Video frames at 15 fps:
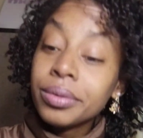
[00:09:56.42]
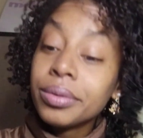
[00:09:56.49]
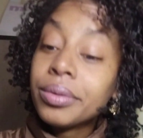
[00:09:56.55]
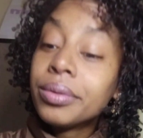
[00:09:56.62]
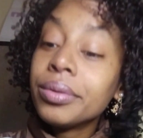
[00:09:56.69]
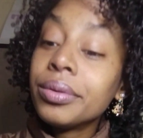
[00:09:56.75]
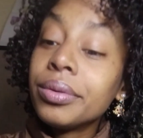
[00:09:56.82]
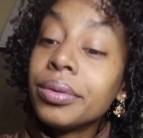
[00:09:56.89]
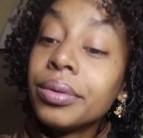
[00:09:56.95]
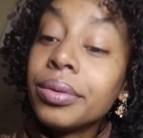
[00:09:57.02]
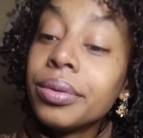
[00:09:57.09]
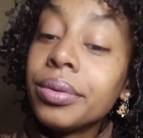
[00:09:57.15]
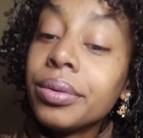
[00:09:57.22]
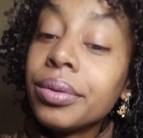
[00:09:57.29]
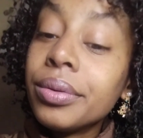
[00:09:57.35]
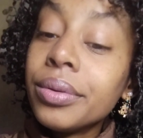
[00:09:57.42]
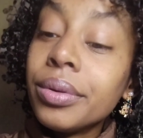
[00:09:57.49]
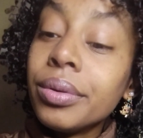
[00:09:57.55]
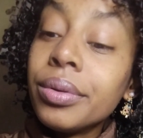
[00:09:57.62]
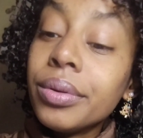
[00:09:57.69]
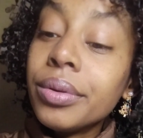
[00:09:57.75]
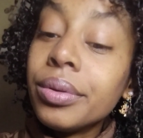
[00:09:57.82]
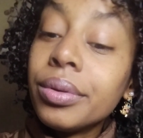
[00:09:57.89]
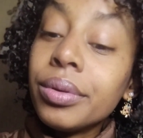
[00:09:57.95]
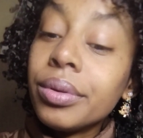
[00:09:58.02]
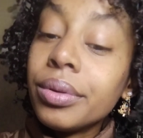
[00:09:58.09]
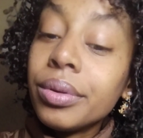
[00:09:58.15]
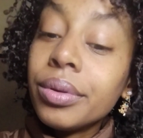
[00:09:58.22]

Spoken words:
Nothing is said.